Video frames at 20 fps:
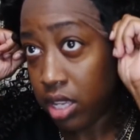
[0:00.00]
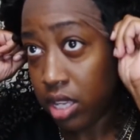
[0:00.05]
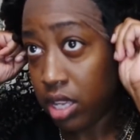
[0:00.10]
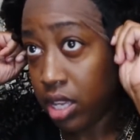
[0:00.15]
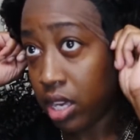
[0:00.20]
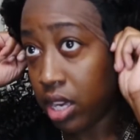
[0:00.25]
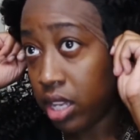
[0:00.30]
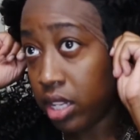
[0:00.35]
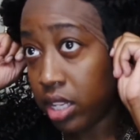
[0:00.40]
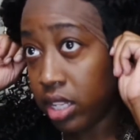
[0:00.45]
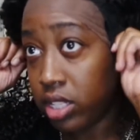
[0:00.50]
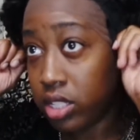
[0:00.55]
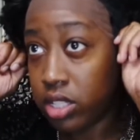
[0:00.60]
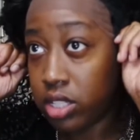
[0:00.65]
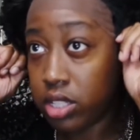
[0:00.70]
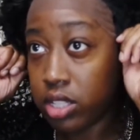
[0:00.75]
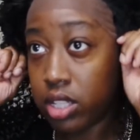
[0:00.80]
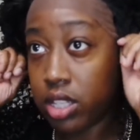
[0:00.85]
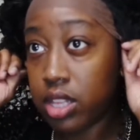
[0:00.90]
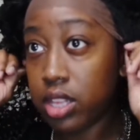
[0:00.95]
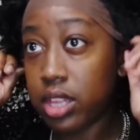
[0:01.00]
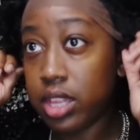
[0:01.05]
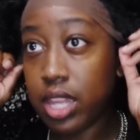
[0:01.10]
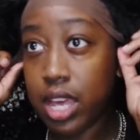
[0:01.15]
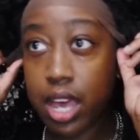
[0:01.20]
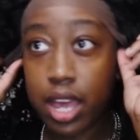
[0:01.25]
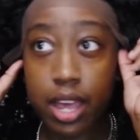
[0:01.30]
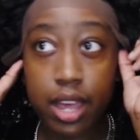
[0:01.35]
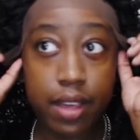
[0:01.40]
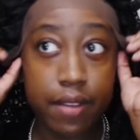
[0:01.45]
Yeah, let's,
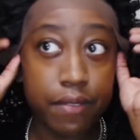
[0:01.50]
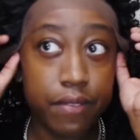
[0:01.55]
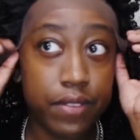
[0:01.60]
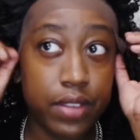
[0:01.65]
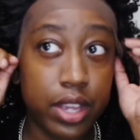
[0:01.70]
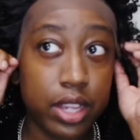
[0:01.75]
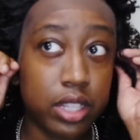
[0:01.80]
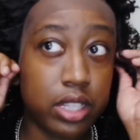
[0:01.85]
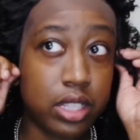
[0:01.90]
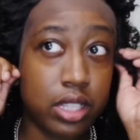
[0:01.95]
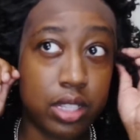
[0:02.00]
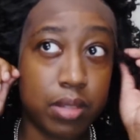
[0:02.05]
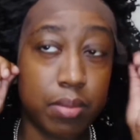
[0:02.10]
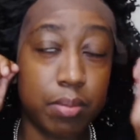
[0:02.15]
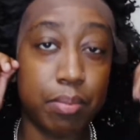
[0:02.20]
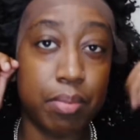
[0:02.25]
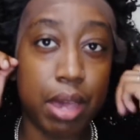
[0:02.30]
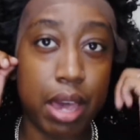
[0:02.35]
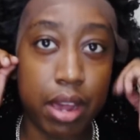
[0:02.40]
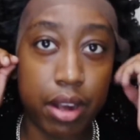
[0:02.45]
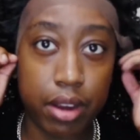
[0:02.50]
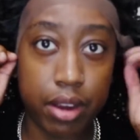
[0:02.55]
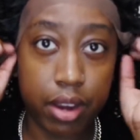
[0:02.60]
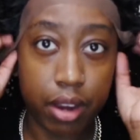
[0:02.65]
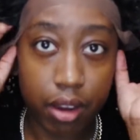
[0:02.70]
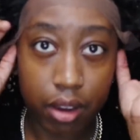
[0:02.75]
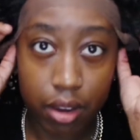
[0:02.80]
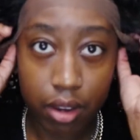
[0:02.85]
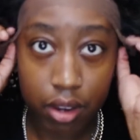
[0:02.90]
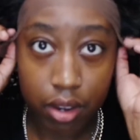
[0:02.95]
that fits better.